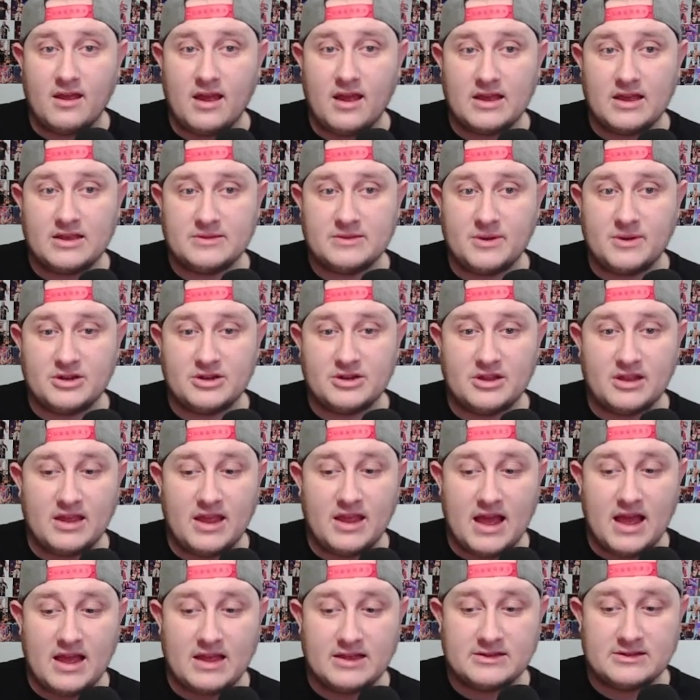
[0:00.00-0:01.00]
especially
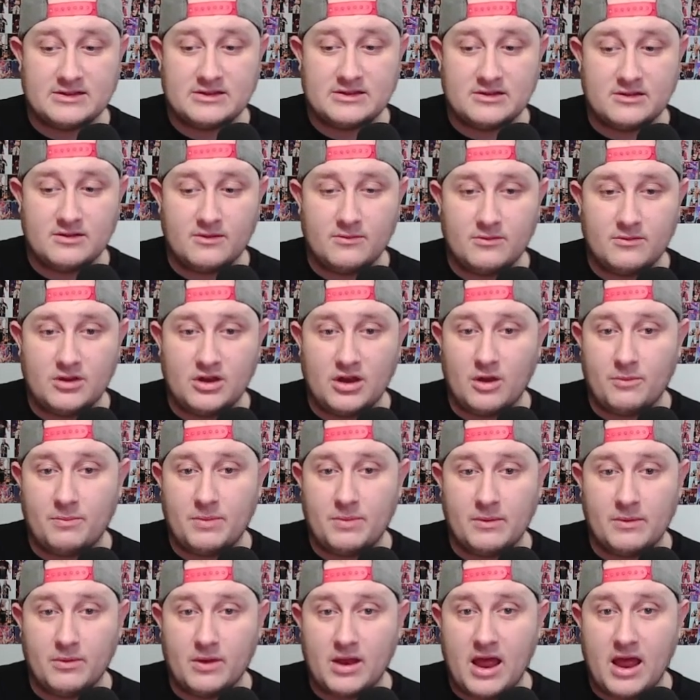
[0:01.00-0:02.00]
as, you know,
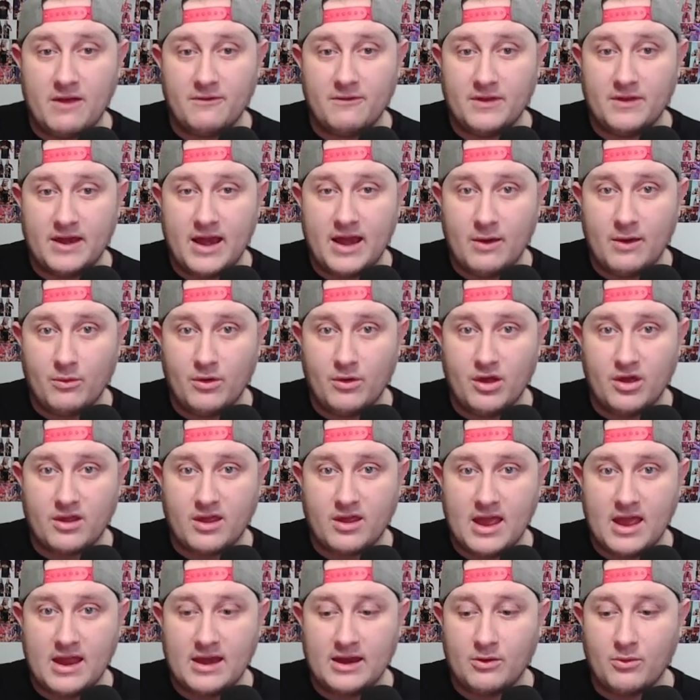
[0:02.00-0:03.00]
people have the
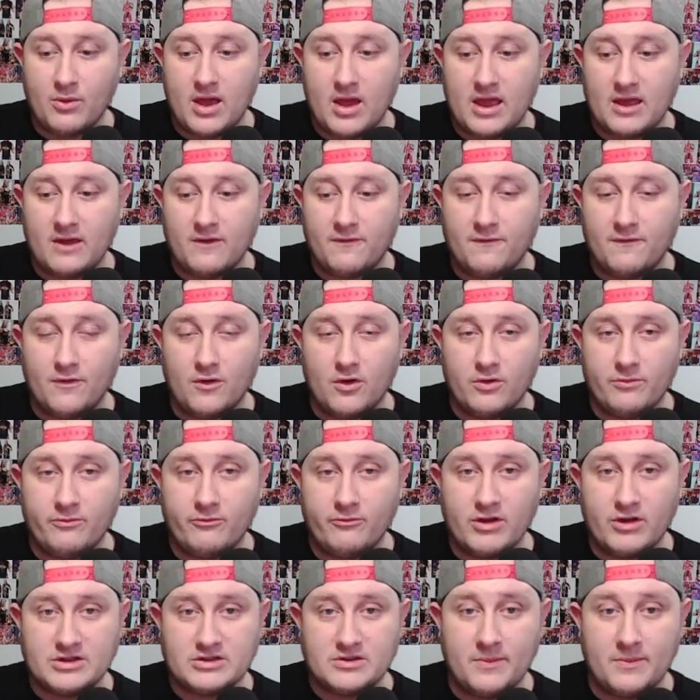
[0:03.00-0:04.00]
network anyway for
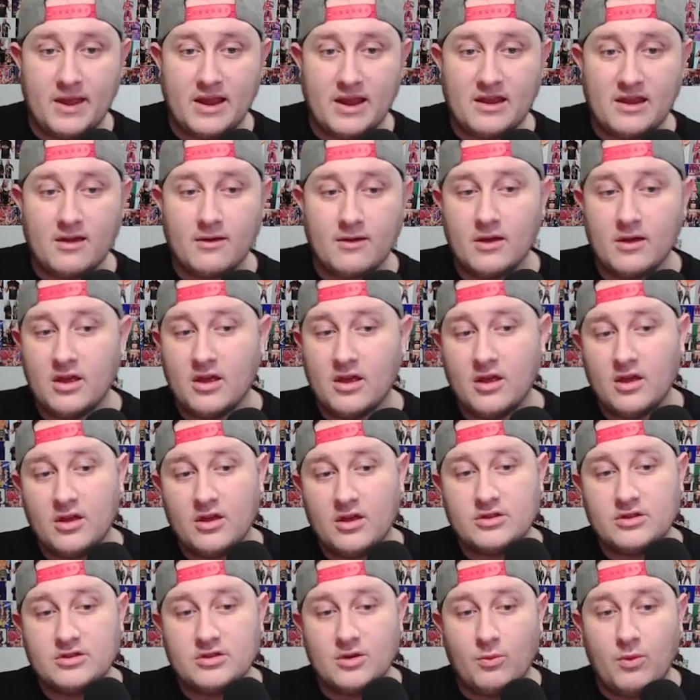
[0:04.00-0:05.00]
WrestleMania.
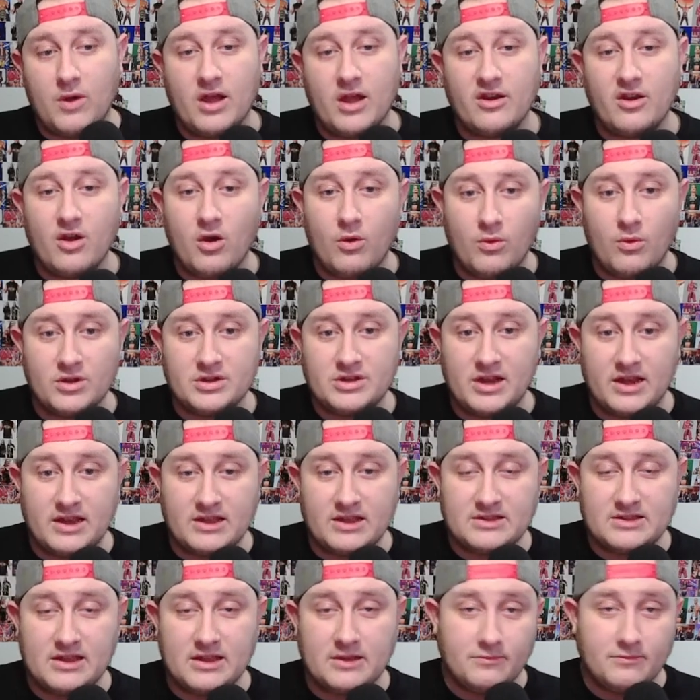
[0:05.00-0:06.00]
So why not watch
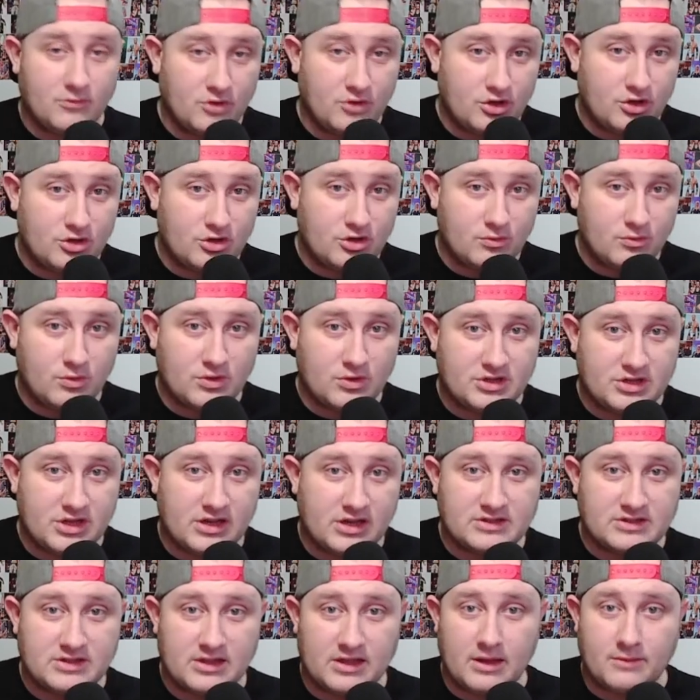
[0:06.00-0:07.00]
NXT? You should watch
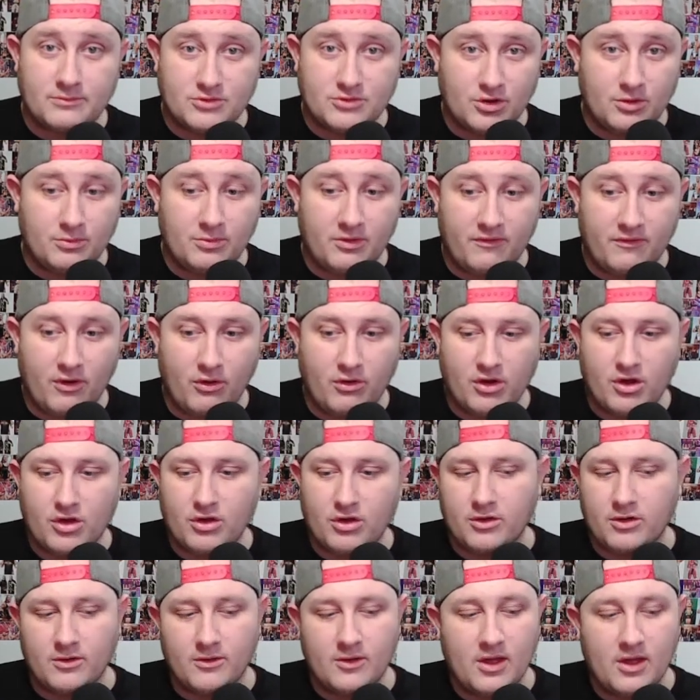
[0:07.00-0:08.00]
NXT. I'm sure it'll be very
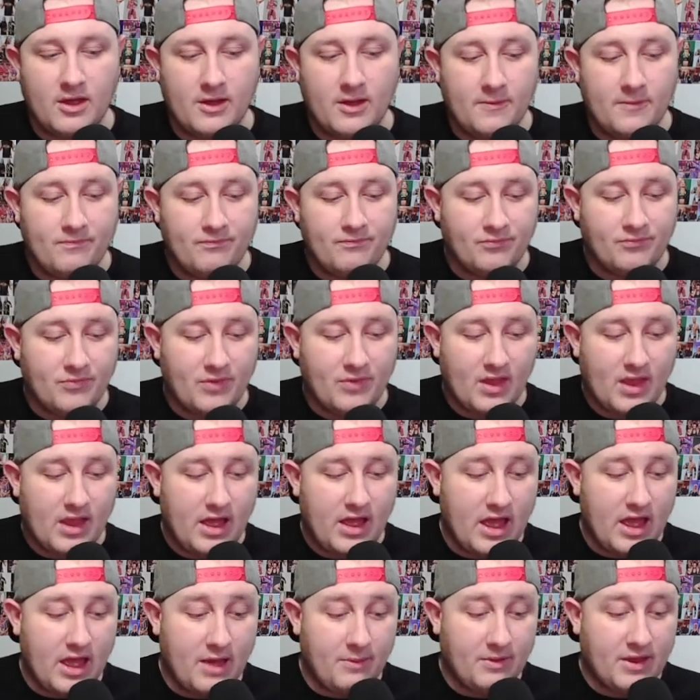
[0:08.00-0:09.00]
good.
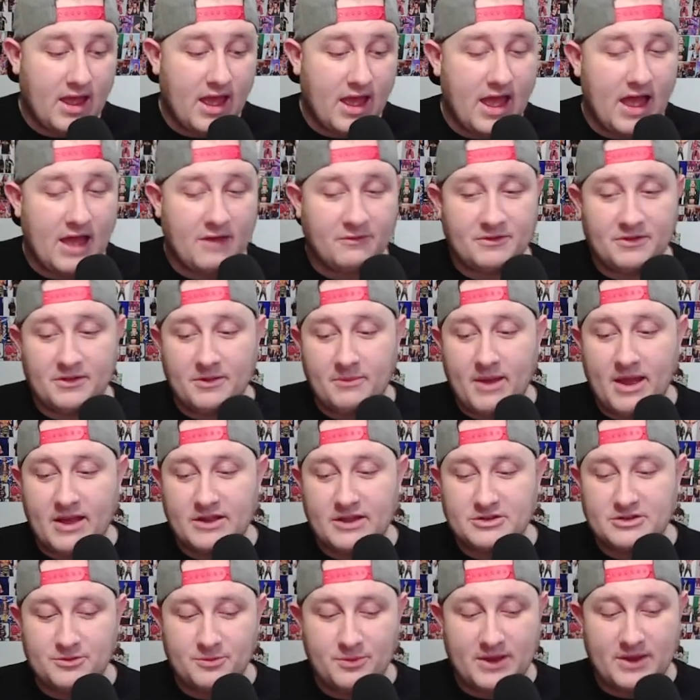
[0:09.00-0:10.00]
But yeah, after the
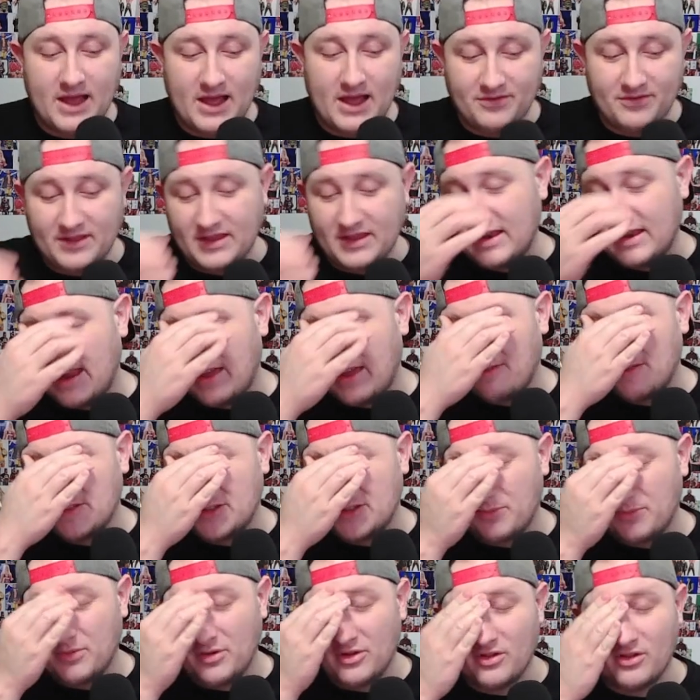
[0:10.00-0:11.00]
match, we had the
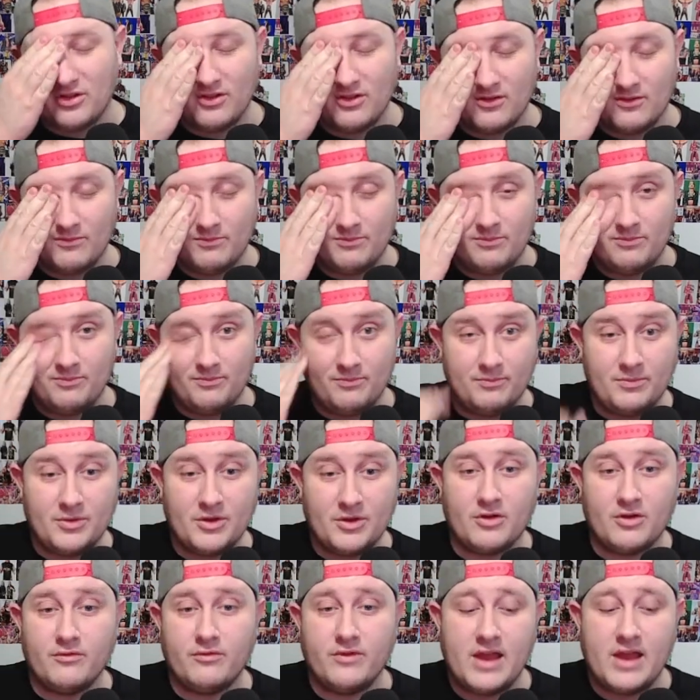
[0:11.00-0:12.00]
inevitable
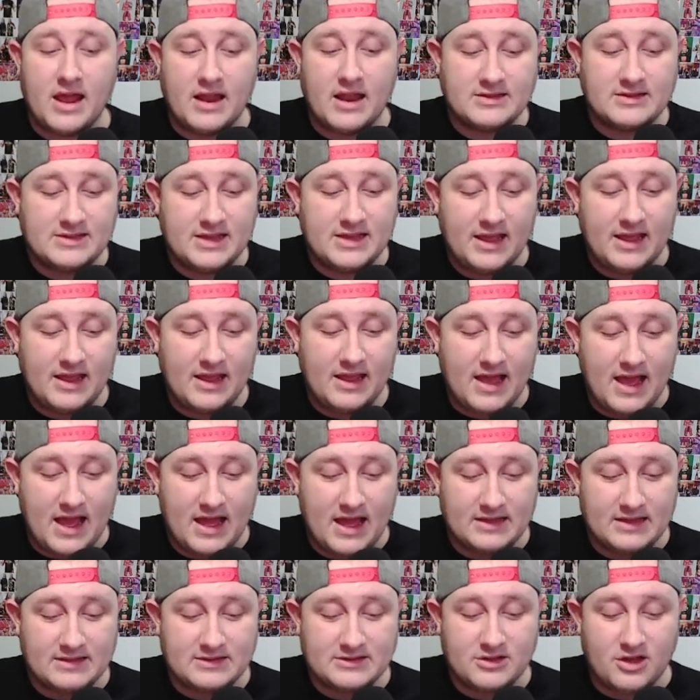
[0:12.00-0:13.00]
become reality
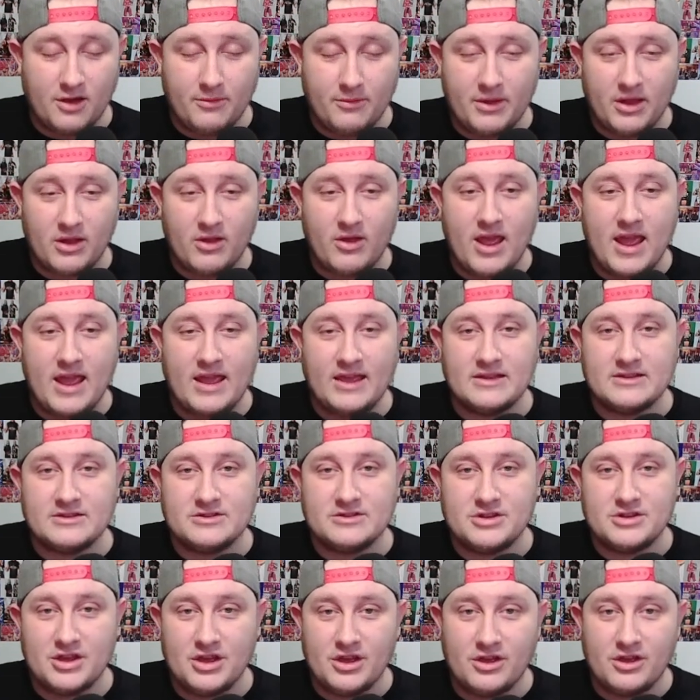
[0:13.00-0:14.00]
as Carmelo Hayes
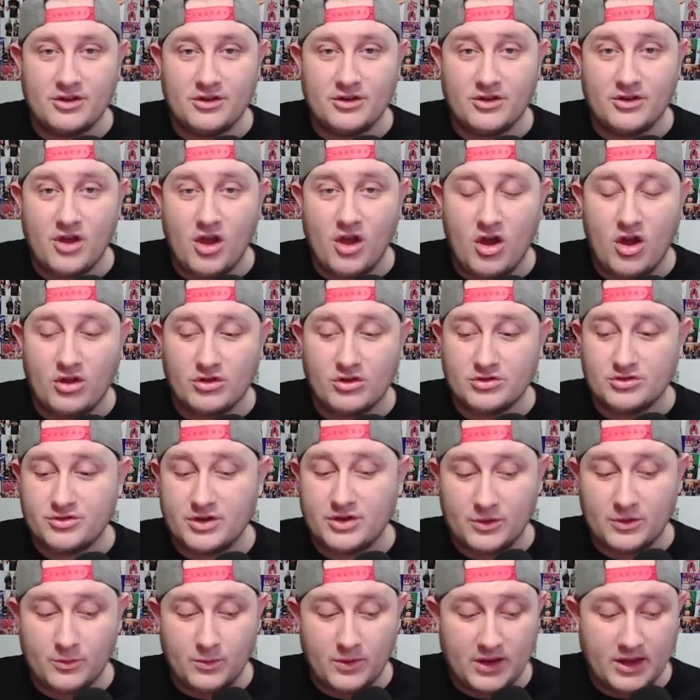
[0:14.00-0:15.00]
turned on
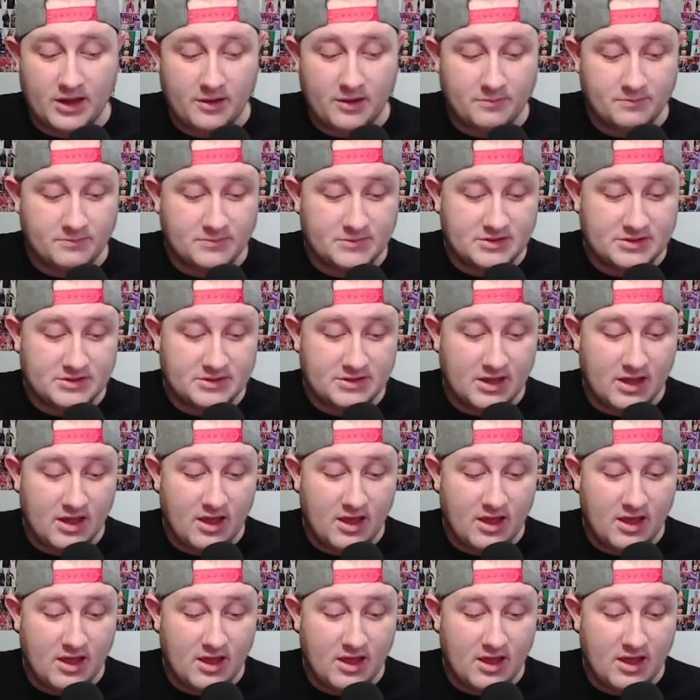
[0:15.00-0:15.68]
Trick Williams.